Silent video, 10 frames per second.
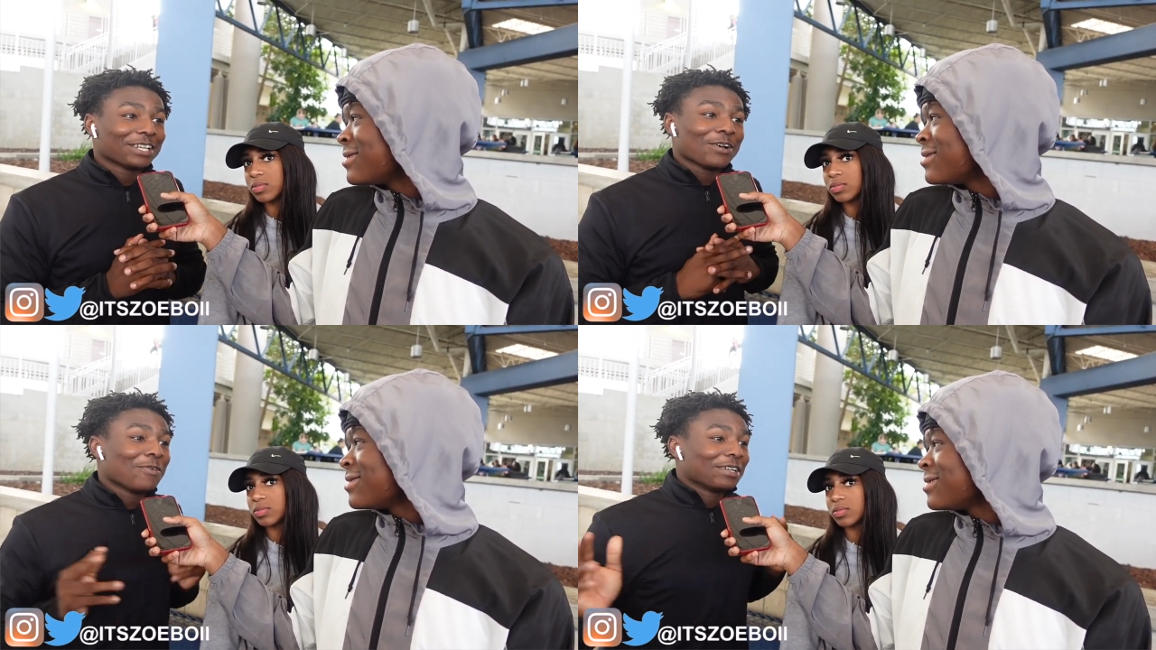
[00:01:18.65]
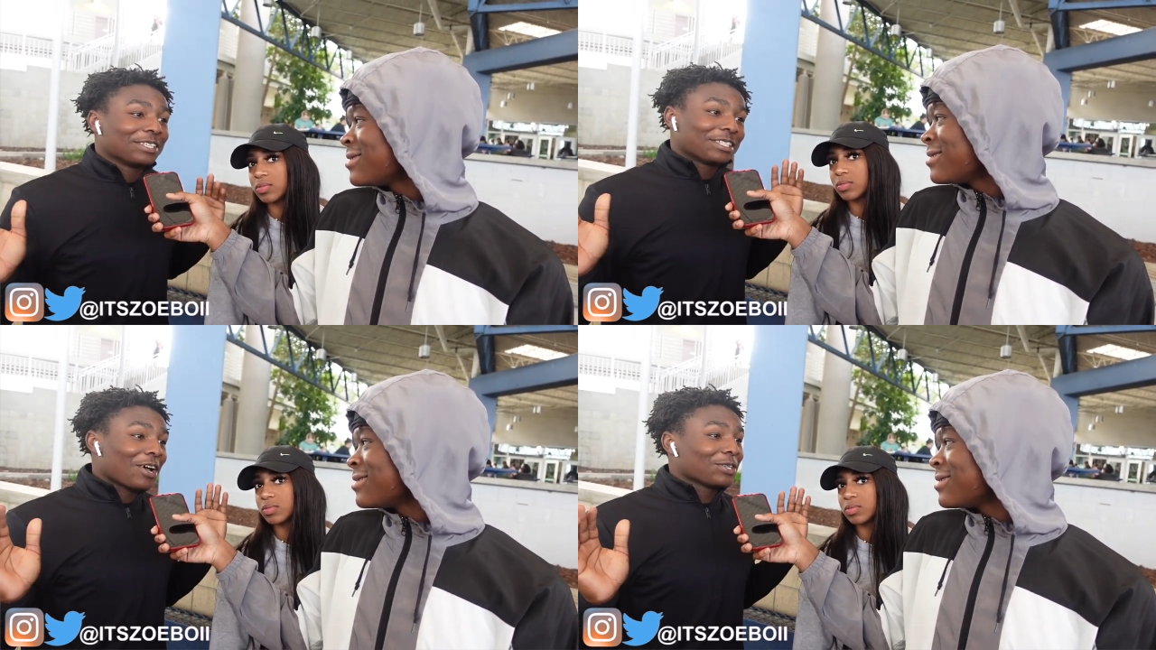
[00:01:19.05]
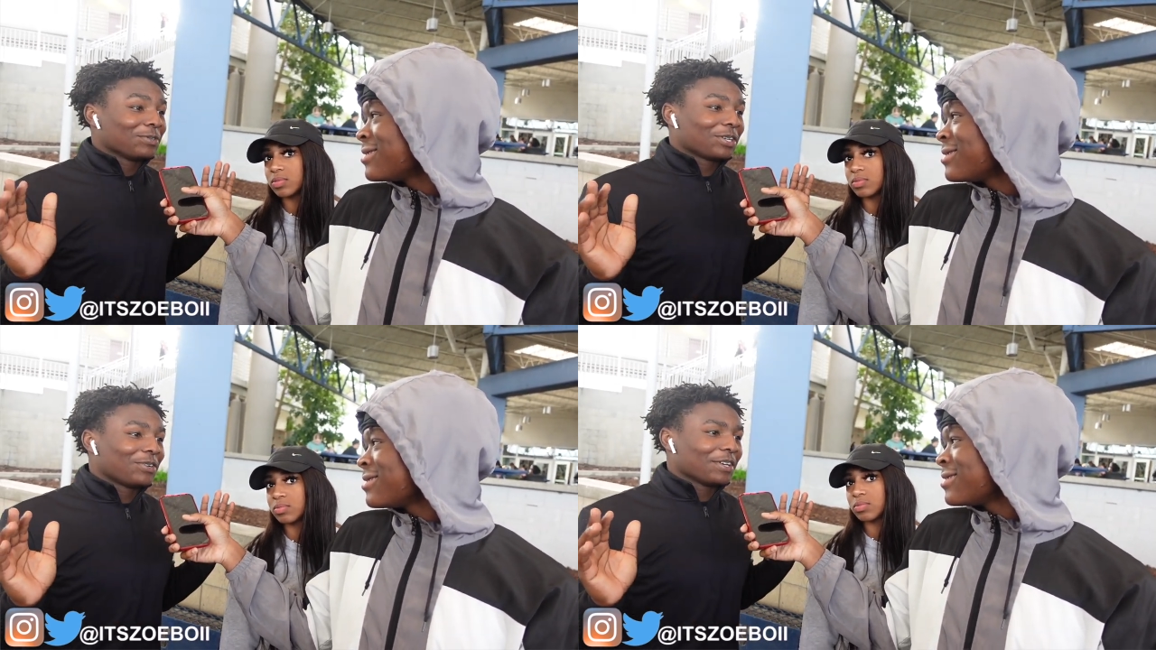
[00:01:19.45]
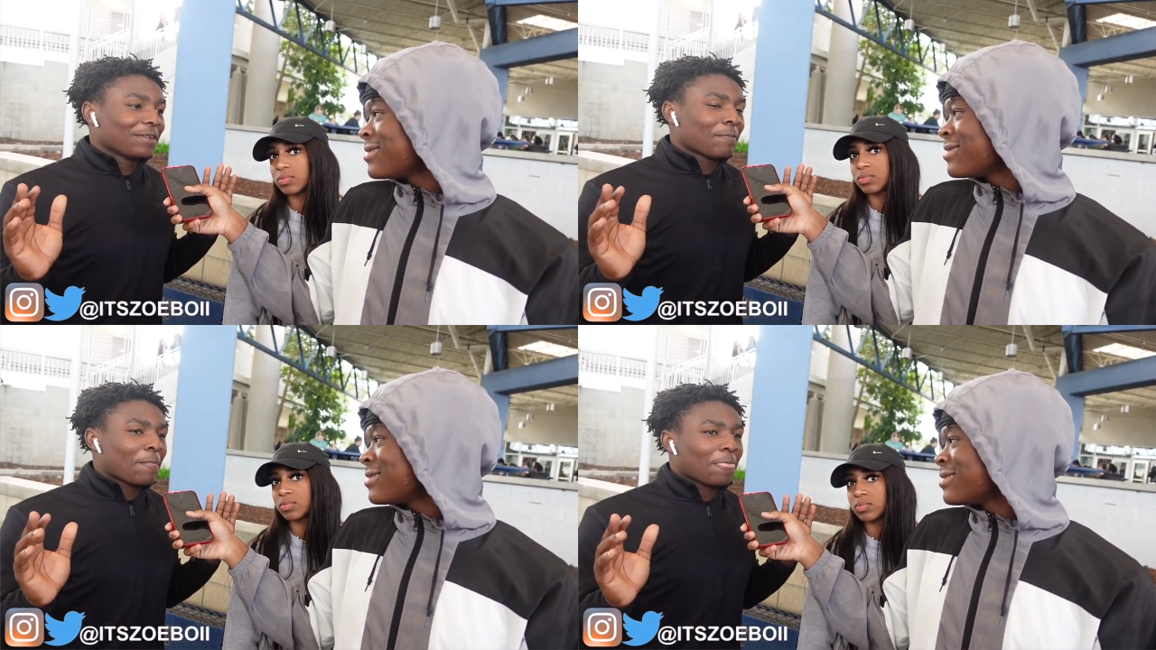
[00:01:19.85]
Speaker 1: I wanted sauce real quick,
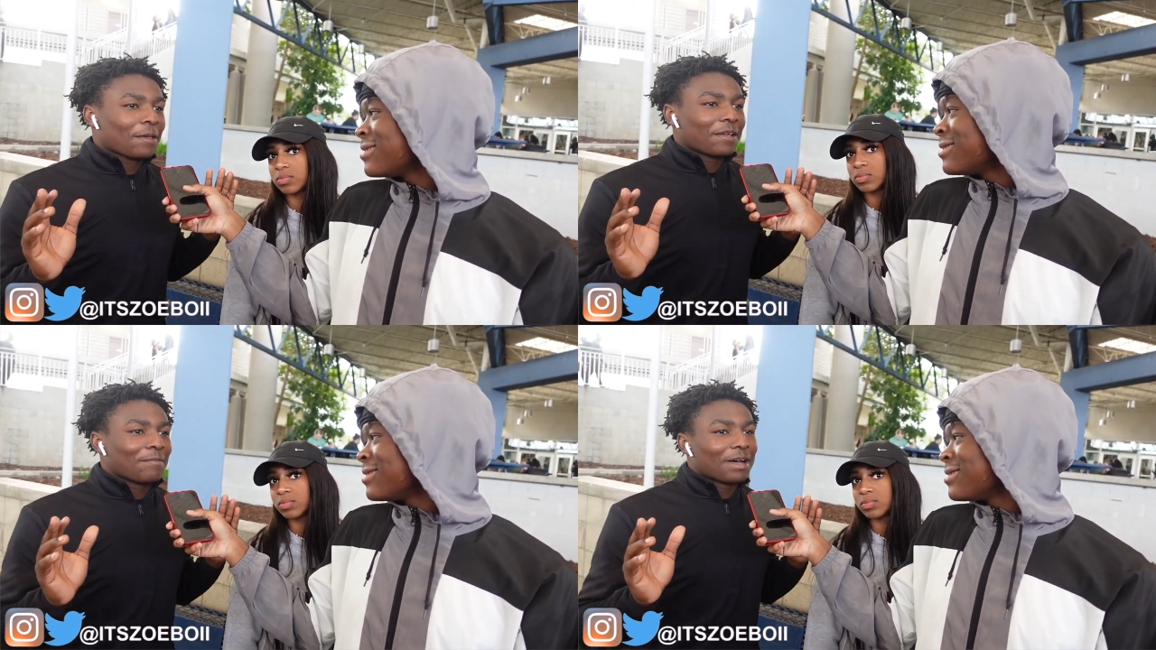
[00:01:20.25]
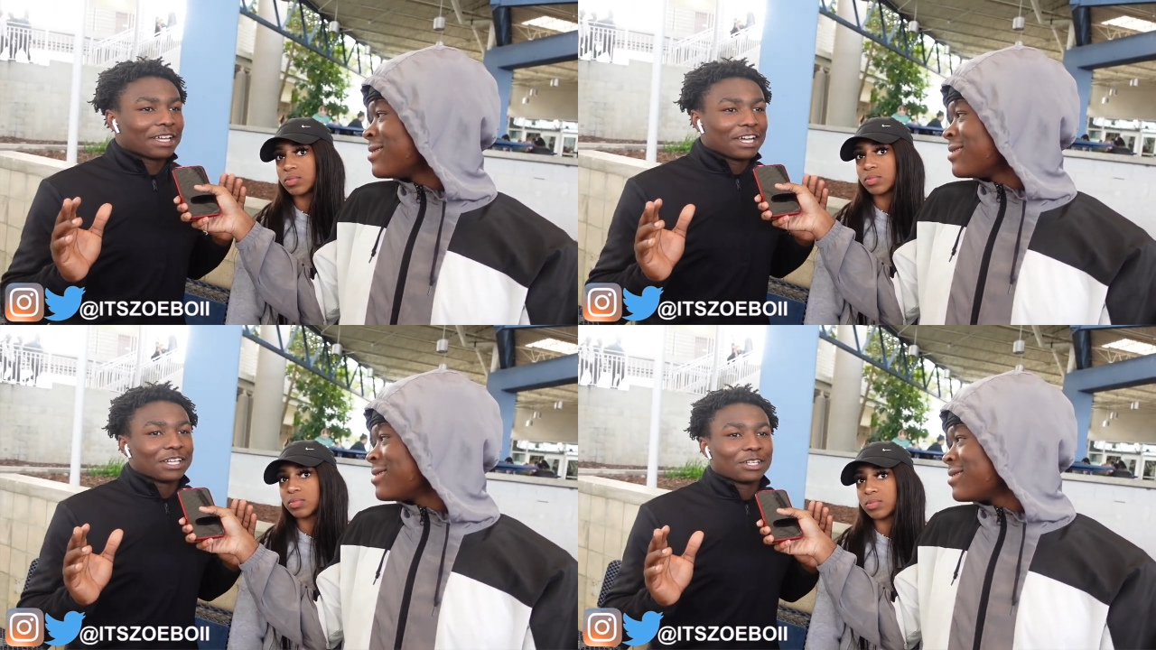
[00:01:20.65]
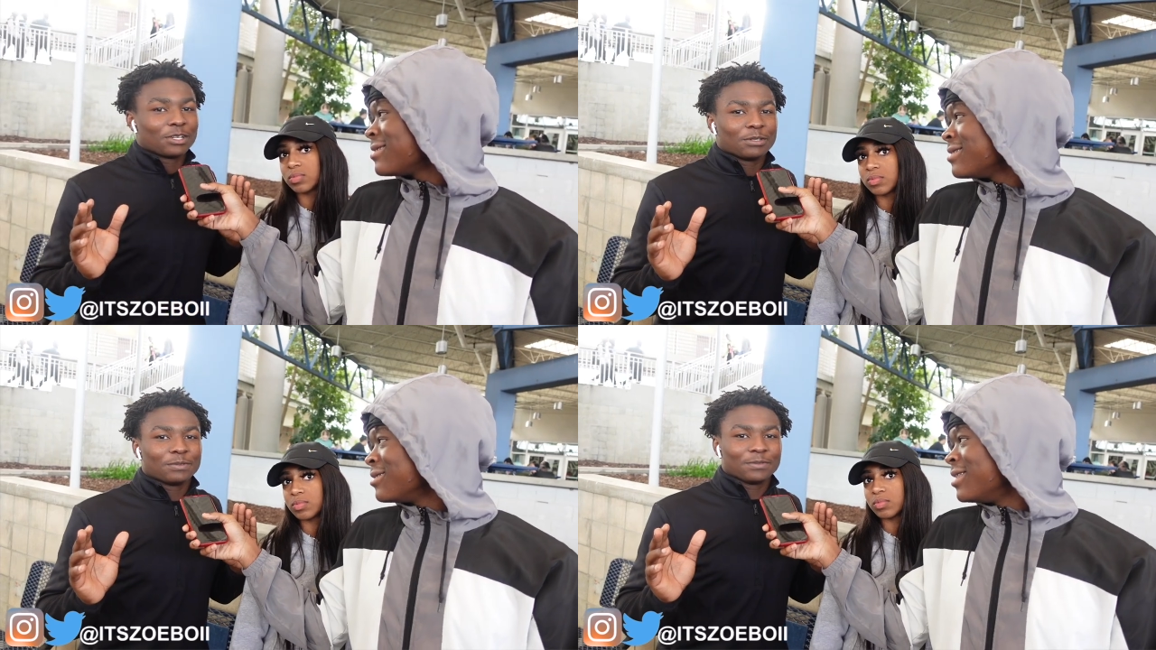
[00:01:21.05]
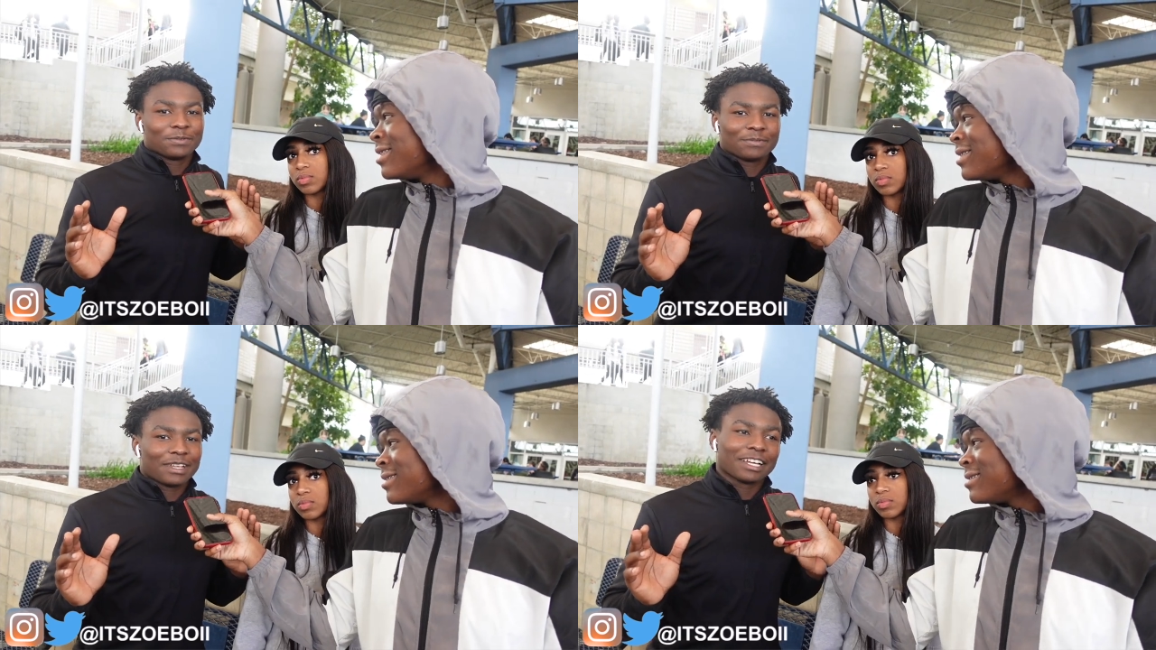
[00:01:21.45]
but I couldn't though. Couldn't.
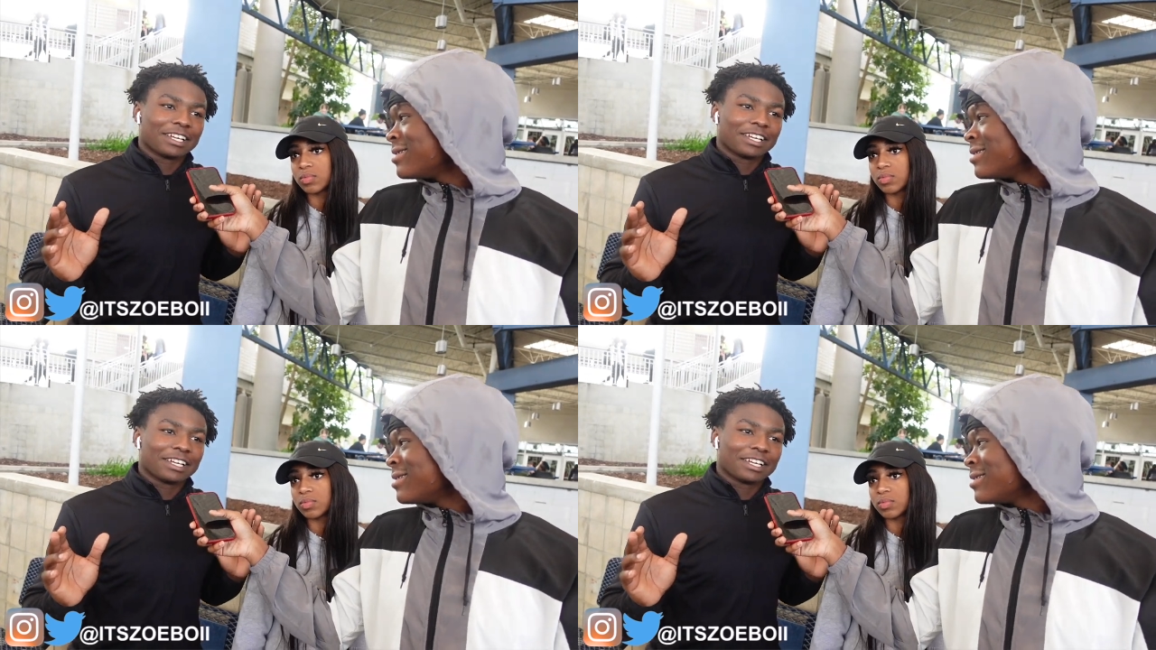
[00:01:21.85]
I